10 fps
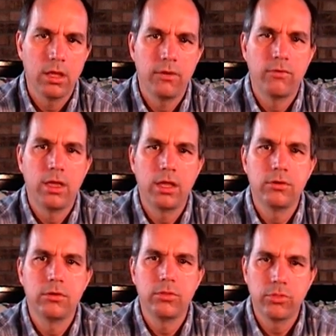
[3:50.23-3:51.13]
of
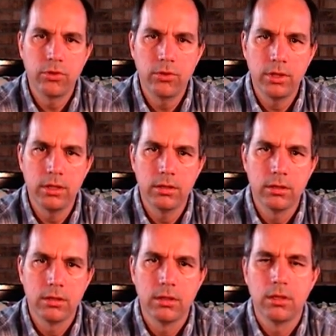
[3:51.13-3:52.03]
130
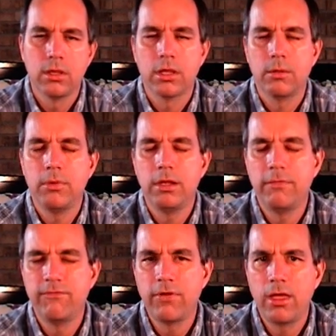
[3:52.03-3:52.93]
can be
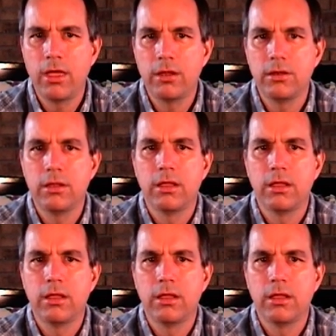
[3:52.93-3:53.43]
defined